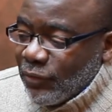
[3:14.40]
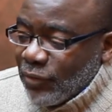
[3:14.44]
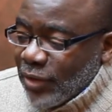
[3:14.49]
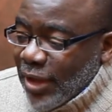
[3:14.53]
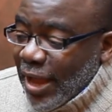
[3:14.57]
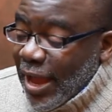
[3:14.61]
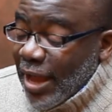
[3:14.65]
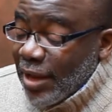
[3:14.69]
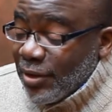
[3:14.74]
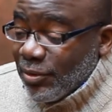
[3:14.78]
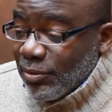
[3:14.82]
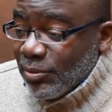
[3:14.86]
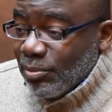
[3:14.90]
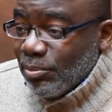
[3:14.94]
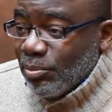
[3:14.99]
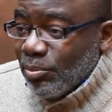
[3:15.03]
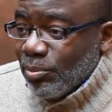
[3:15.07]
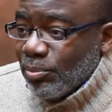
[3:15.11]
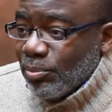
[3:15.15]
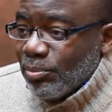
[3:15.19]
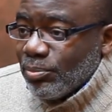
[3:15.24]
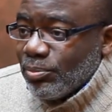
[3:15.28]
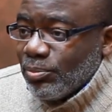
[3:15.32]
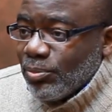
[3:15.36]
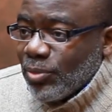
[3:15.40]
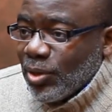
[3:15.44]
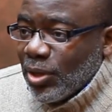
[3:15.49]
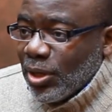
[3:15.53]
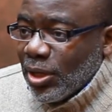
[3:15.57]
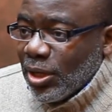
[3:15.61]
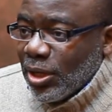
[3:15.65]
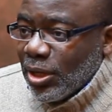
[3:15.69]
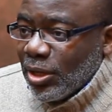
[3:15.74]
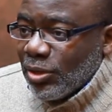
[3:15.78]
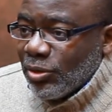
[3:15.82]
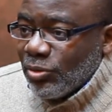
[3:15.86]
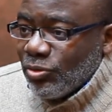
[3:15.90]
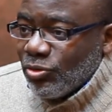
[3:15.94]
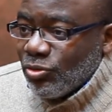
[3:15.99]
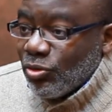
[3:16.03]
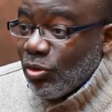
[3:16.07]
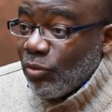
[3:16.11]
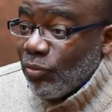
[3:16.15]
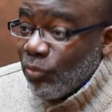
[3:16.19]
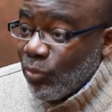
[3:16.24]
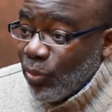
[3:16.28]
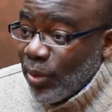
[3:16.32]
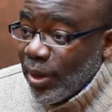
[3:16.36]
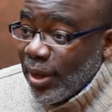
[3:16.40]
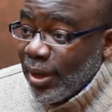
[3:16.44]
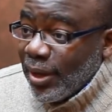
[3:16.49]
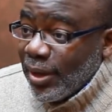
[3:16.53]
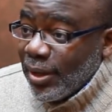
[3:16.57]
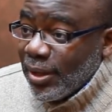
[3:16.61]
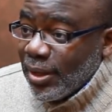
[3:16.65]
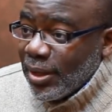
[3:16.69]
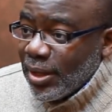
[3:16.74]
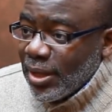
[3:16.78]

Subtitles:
CAD software,